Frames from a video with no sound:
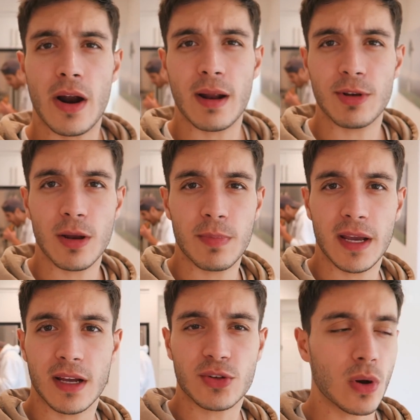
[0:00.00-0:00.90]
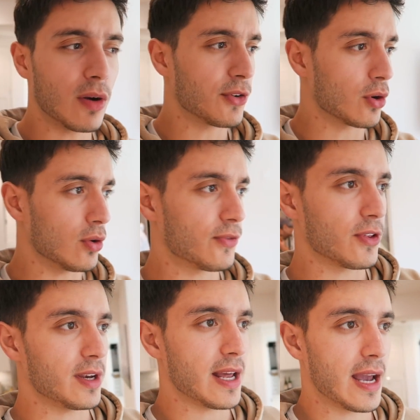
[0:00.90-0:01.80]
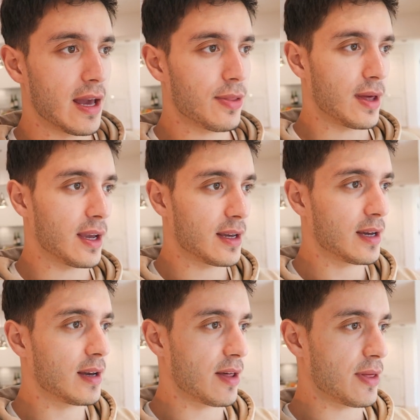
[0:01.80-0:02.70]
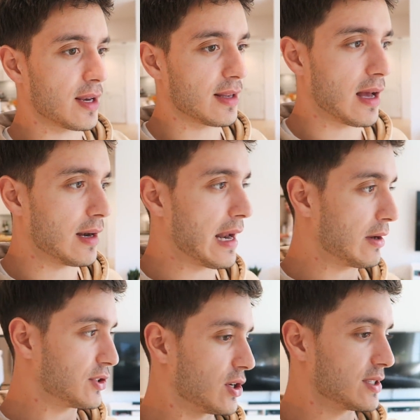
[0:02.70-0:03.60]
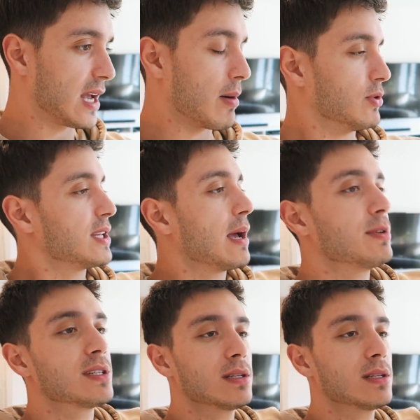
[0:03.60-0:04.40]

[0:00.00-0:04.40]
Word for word: All right, I'm done being a 12-year-old for the day, I think. I think now's a good time. What time